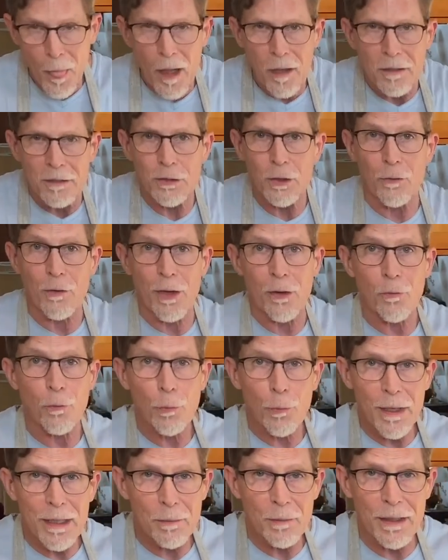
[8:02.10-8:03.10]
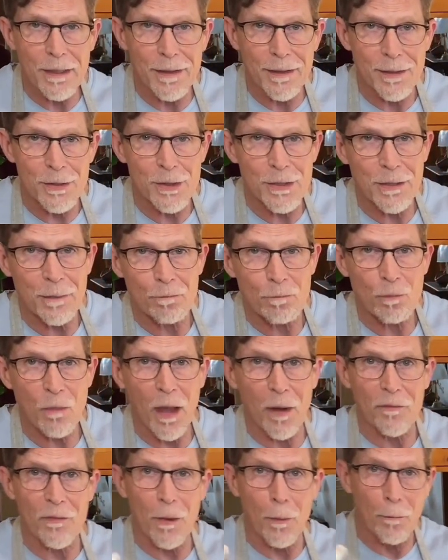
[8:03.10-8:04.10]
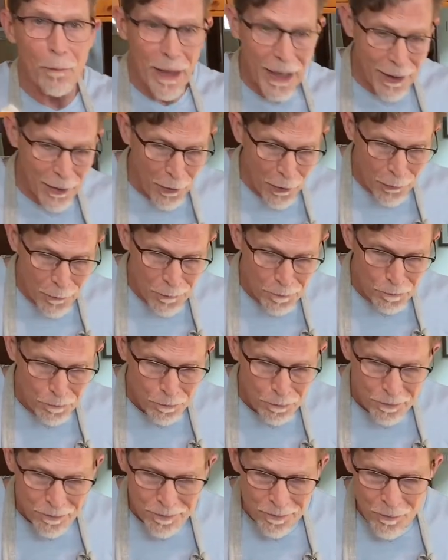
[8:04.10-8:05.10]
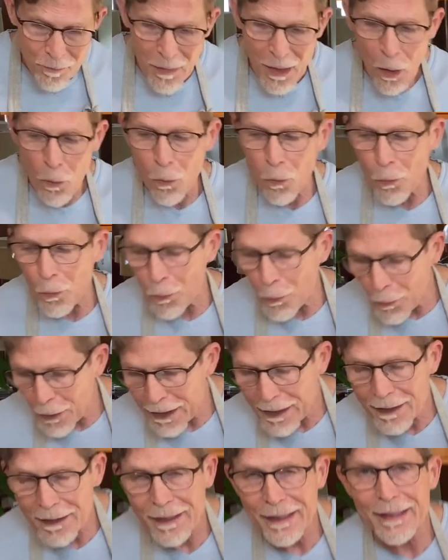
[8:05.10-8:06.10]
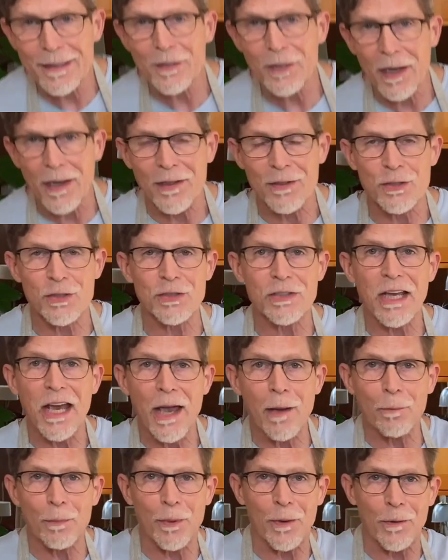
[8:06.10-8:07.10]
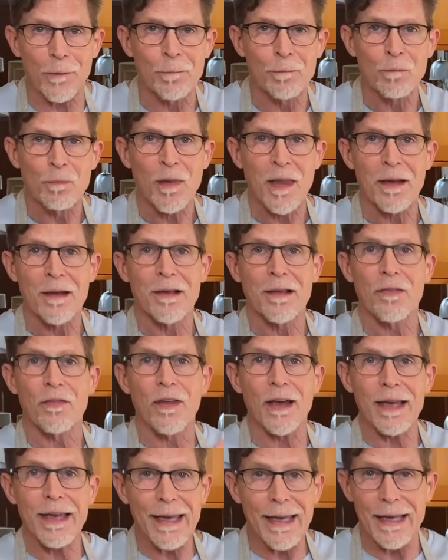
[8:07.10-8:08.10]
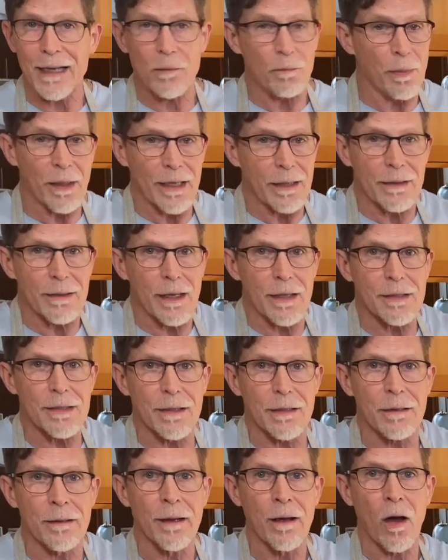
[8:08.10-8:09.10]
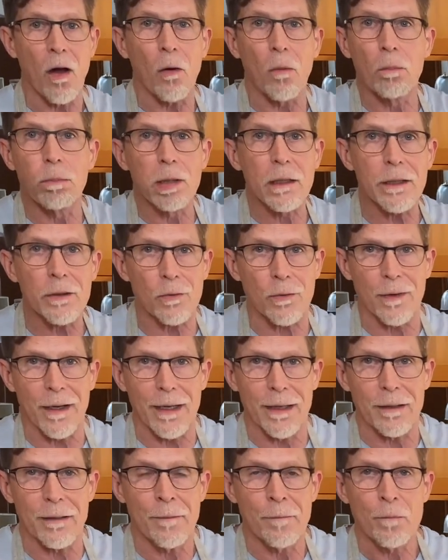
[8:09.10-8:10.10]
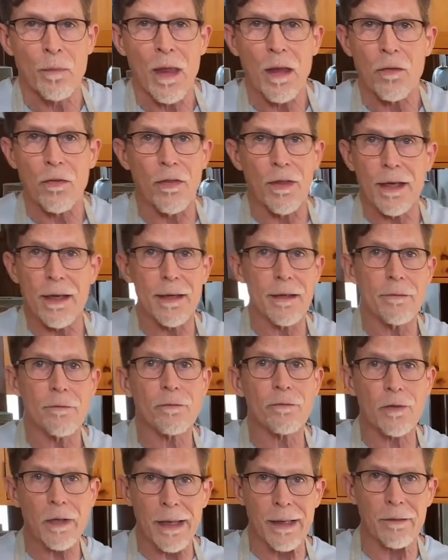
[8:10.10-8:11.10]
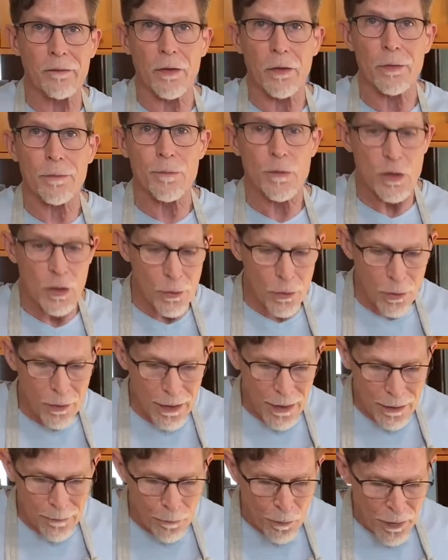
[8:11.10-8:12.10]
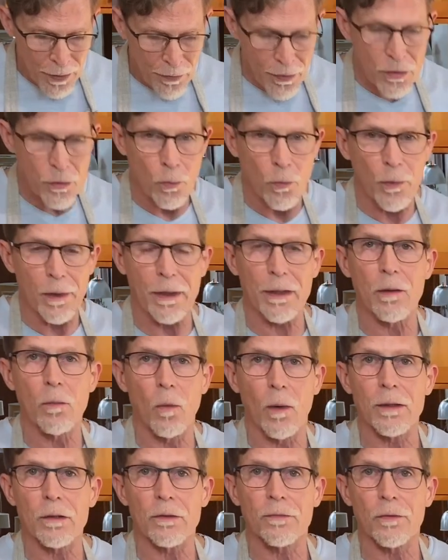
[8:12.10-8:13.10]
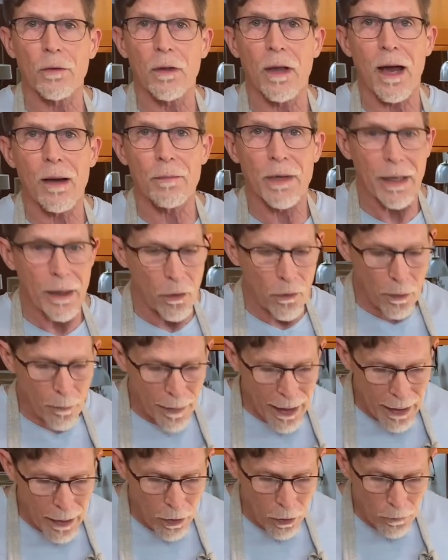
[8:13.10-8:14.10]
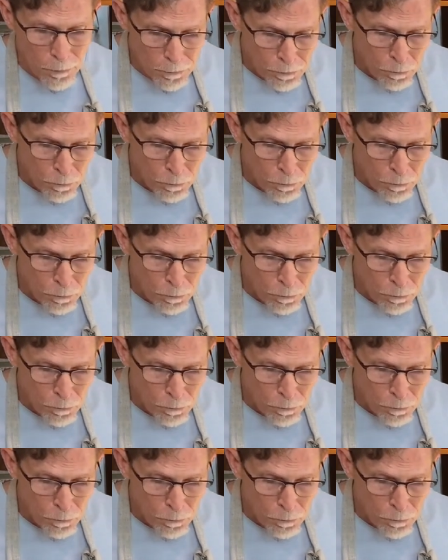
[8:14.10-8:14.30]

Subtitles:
So the creaminess of the mayo really does temper the heat, but it doesn't obliterate the flavor. So you get this really wonderful habanero mayo.